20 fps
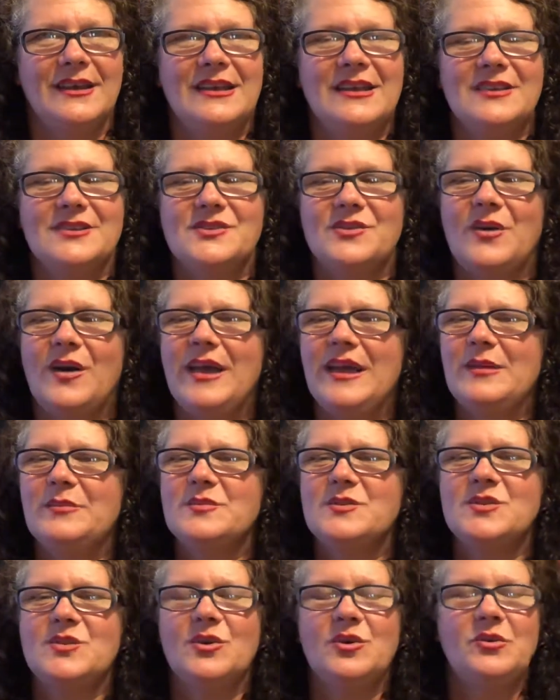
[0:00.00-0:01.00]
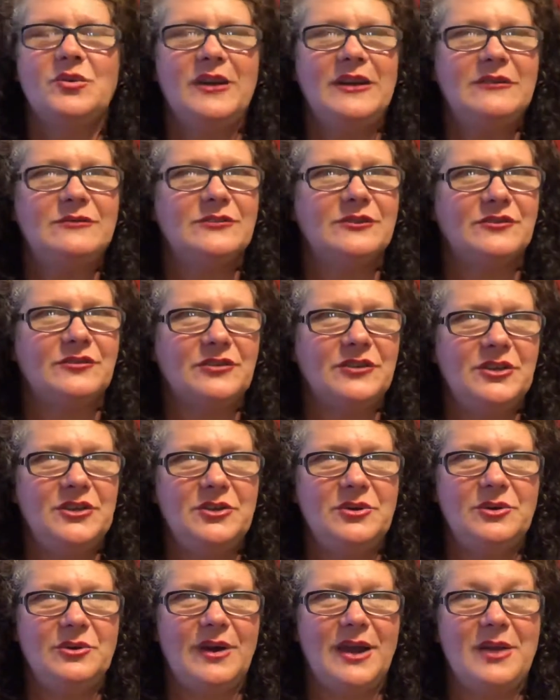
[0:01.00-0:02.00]
So I am so grateful for
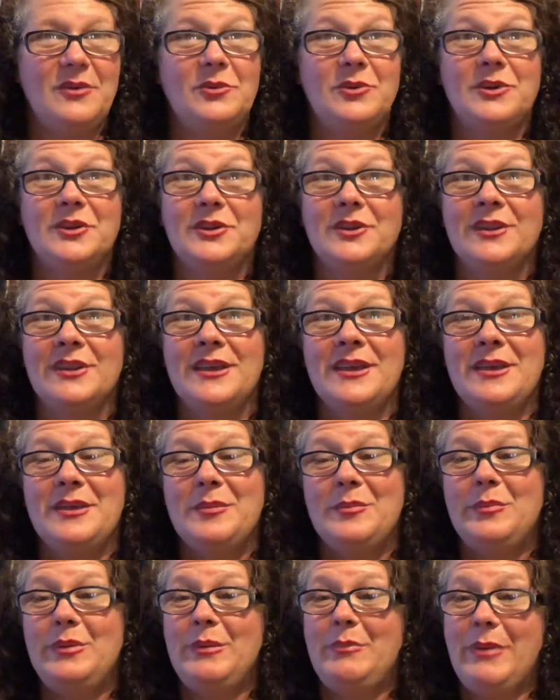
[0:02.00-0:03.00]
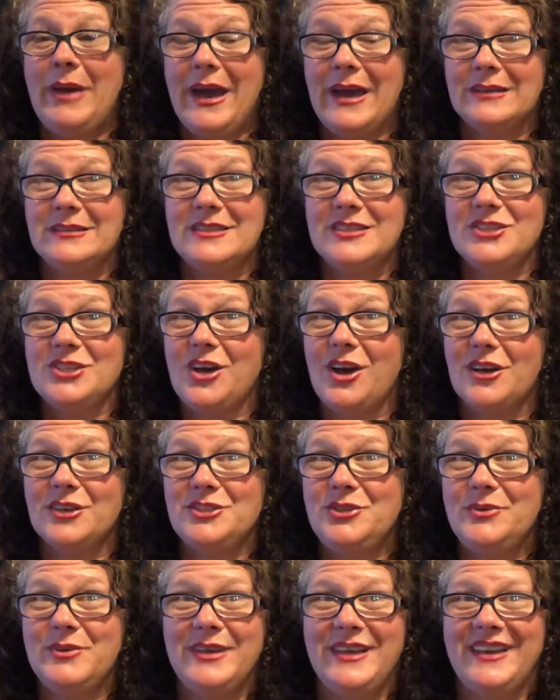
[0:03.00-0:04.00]
you. I will be back to talk
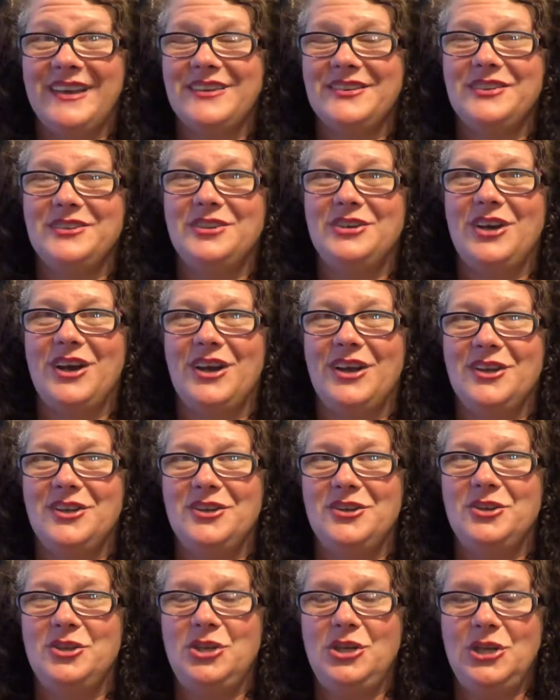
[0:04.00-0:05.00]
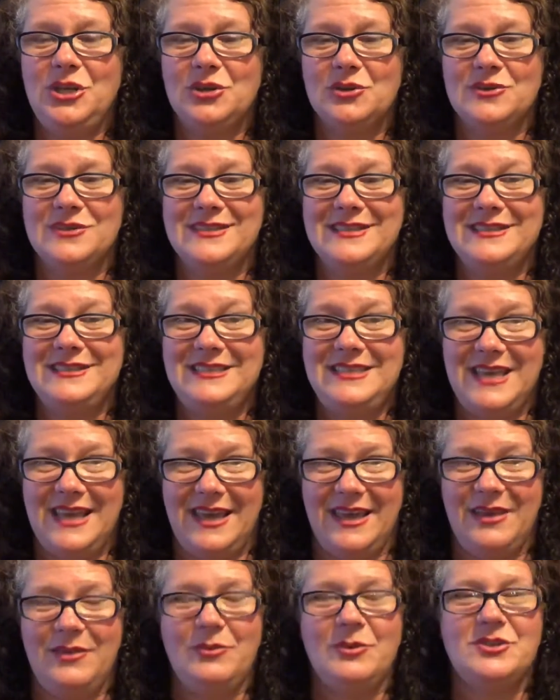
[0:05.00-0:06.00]
to you again on New Year's
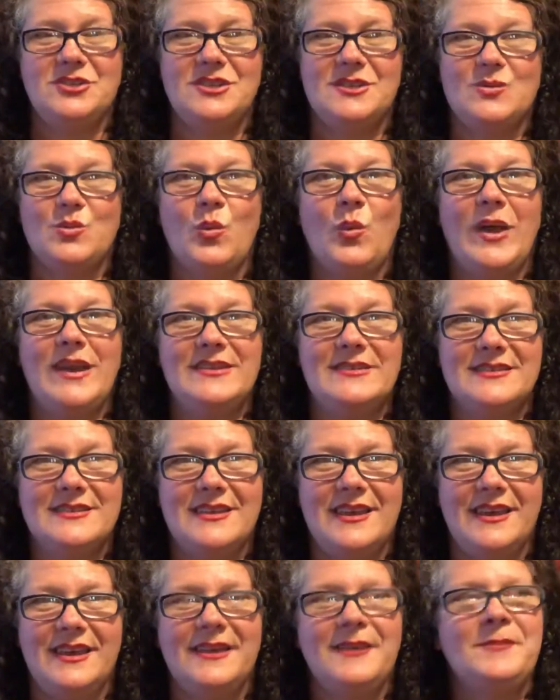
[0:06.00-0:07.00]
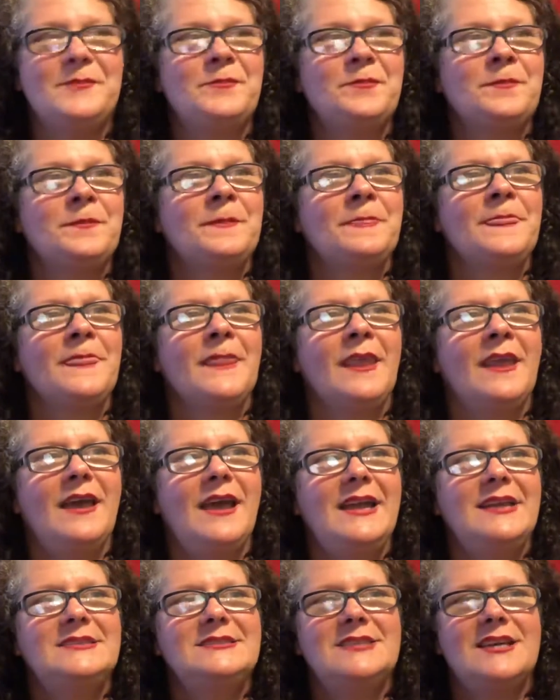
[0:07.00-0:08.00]
Day, which is Wednesday.
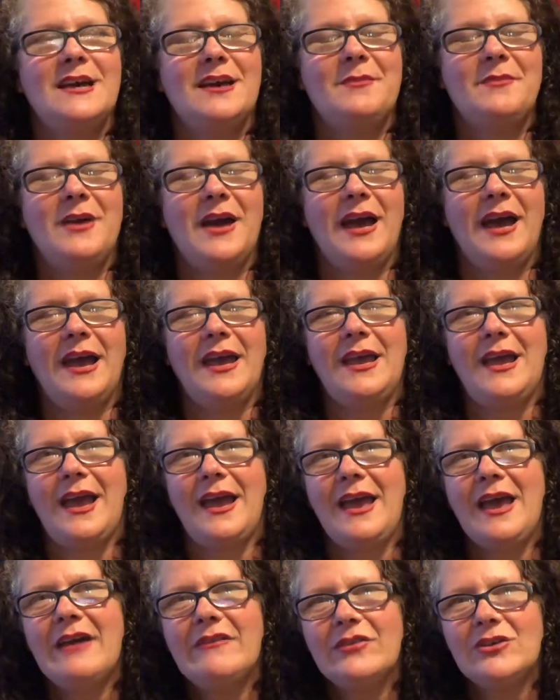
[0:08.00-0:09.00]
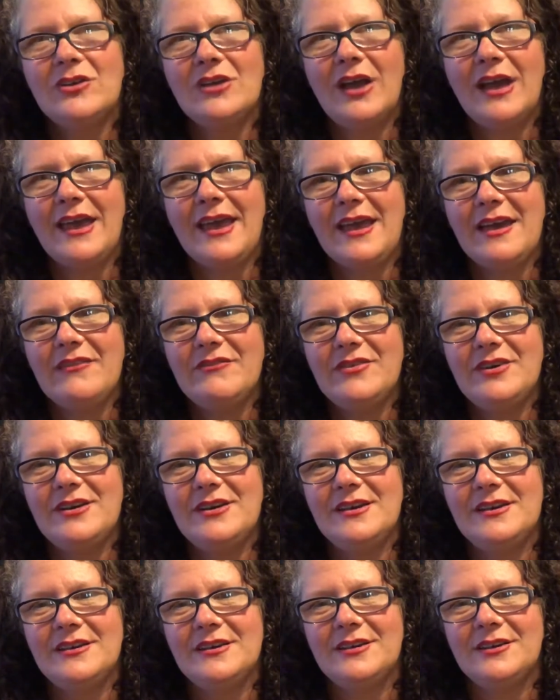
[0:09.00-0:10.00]
And I have
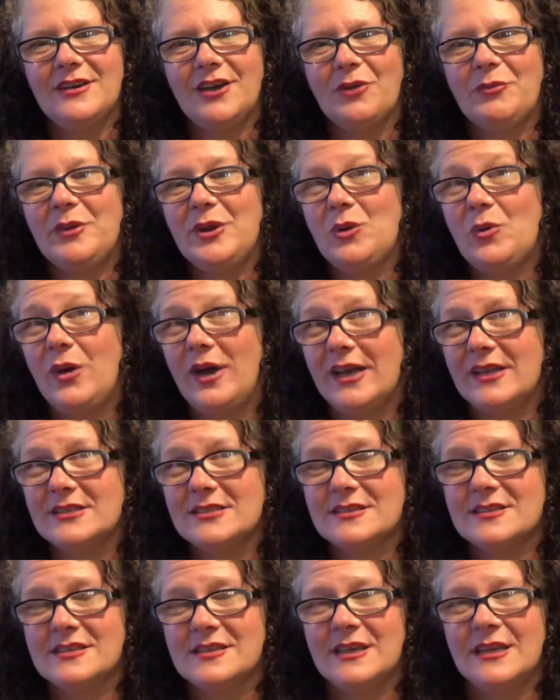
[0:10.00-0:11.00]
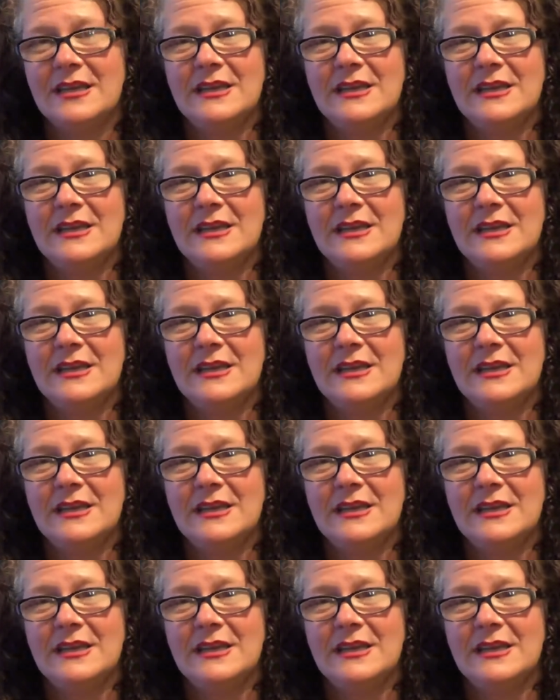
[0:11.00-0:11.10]
a request.